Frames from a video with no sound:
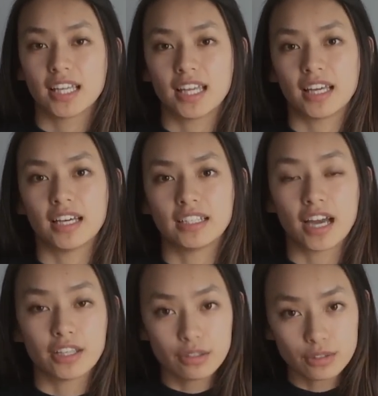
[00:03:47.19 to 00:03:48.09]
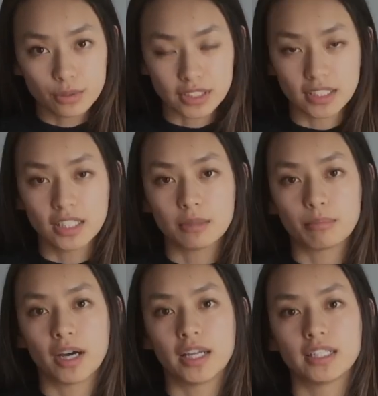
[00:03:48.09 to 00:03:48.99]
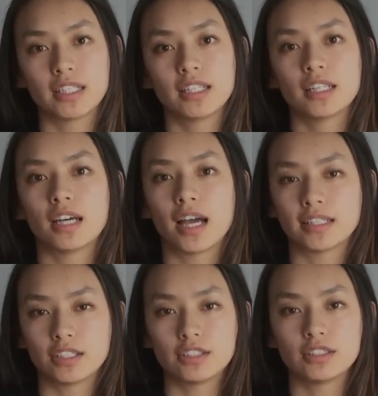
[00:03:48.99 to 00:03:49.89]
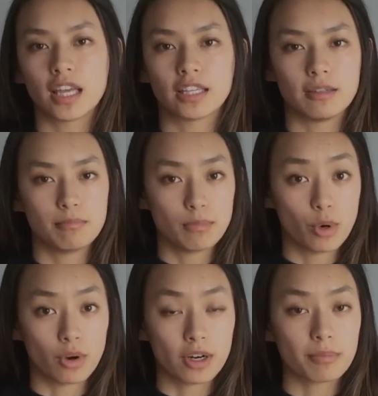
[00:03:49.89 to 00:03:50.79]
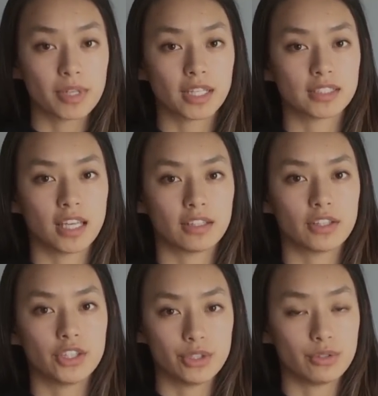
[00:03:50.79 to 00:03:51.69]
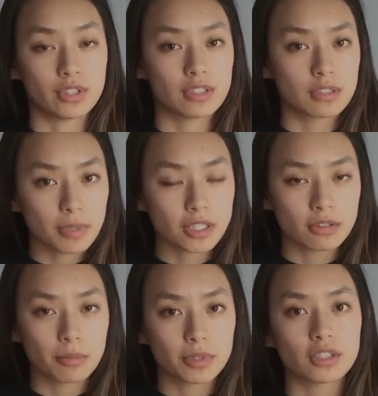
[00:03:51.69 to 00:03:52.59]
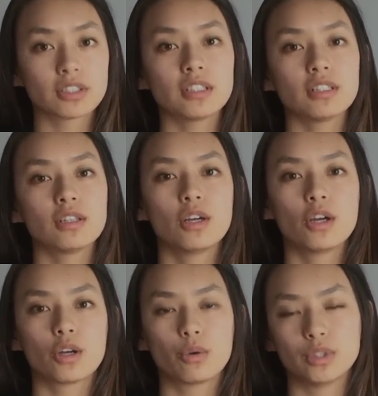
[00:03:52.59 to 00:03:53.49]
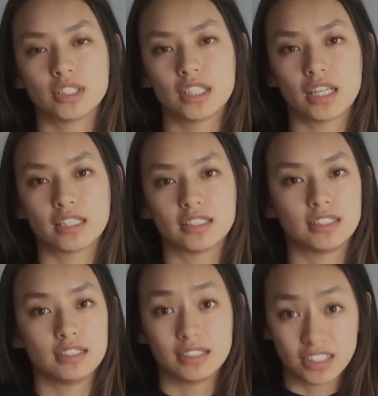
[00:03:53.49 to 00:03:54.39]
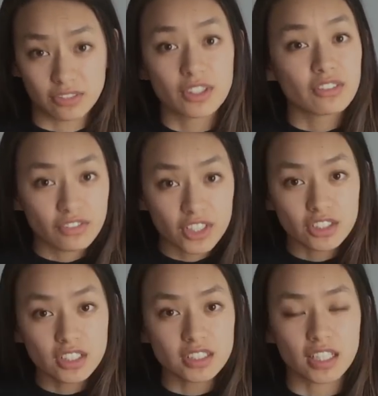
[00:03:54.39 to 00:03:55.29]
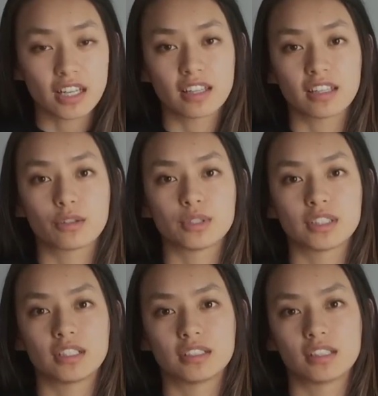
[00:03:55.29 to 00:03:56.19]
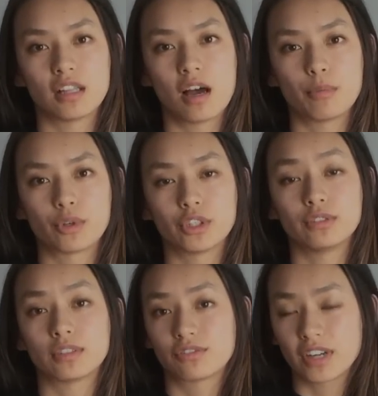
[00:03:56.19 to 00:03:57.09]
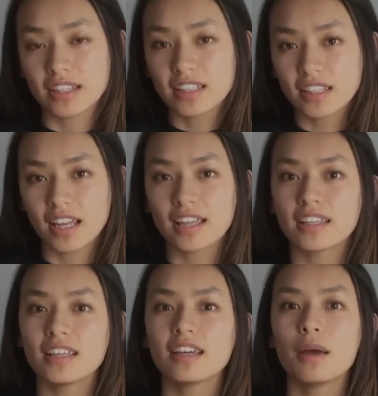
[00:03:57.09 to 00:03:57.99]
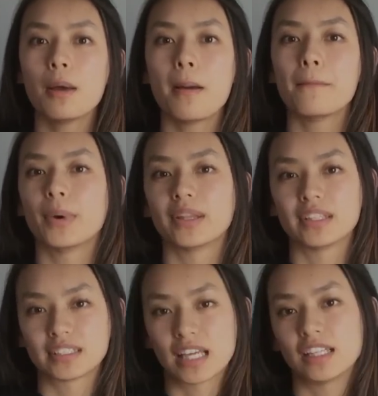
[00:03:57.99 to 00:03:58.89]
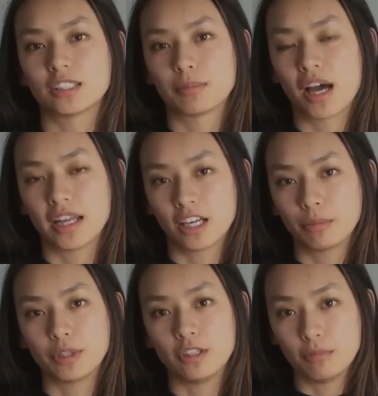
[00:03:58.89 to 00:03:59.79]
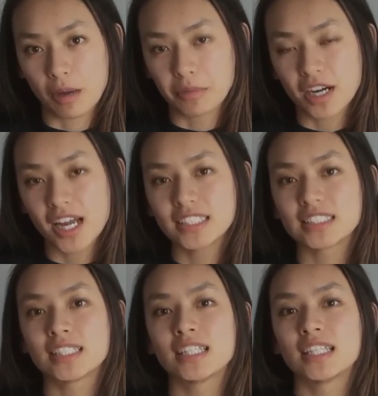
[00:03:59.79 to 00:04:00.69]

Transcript: and I use Quizlet, but I tend to use Anki more because Anki uses spaced repetition. Quizlet has different features, and I think Quizlet is a lot more user-friendly than Anki, but the science behind helping you memorize